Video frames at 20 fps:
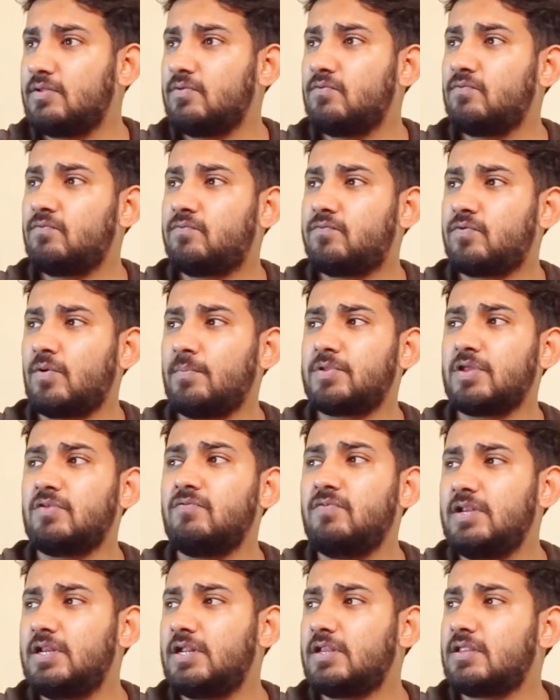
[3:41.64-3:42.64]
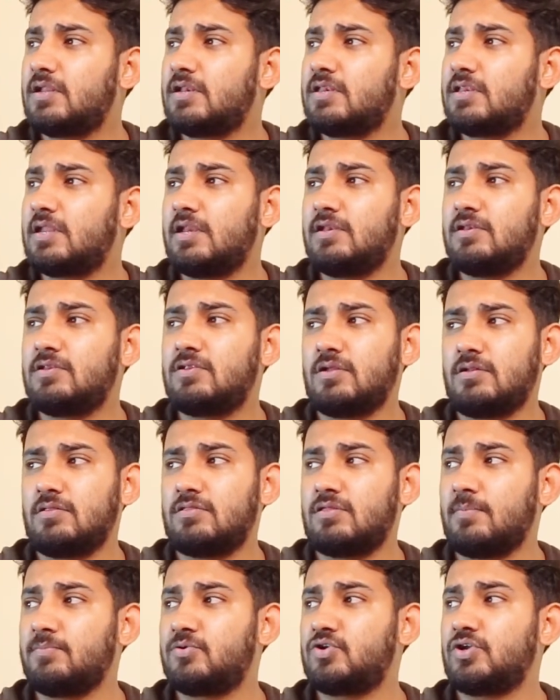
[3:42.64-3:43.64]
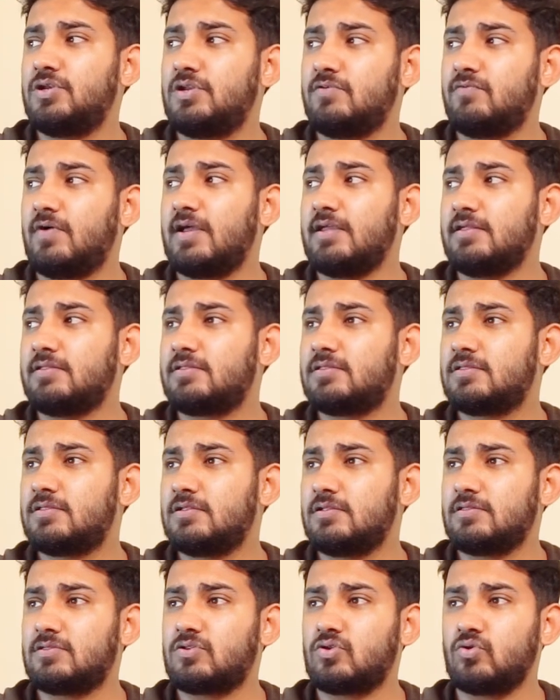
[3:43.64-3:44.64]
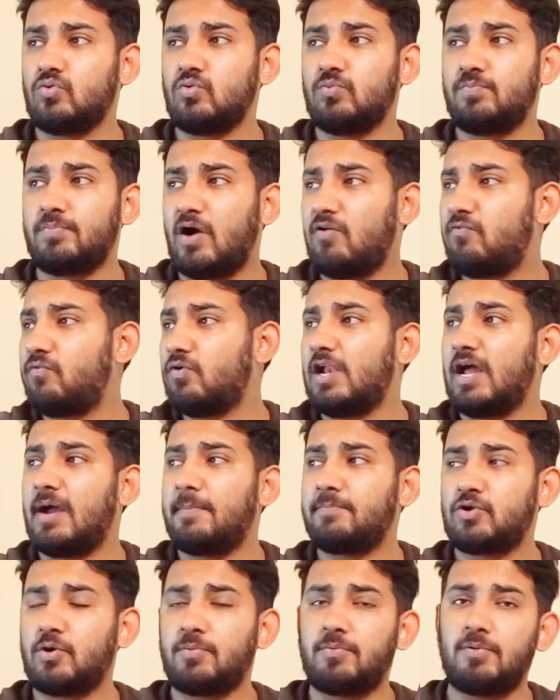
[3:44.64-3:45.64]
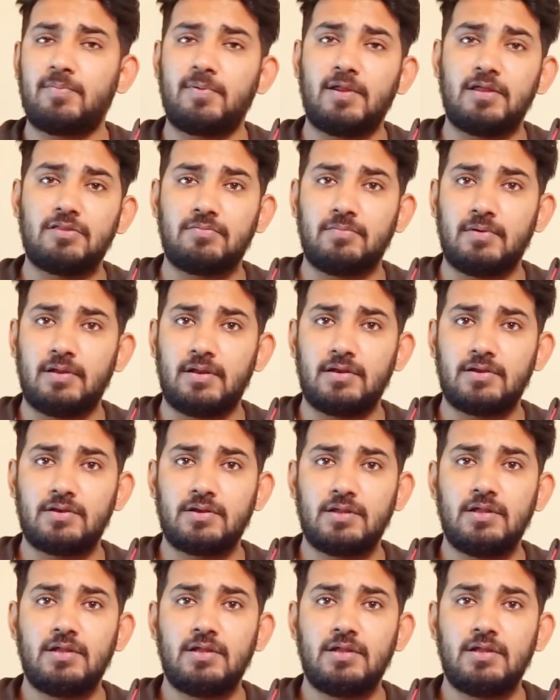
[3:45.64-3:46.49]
from convenient intent consumption devices to powerful laptop replacement,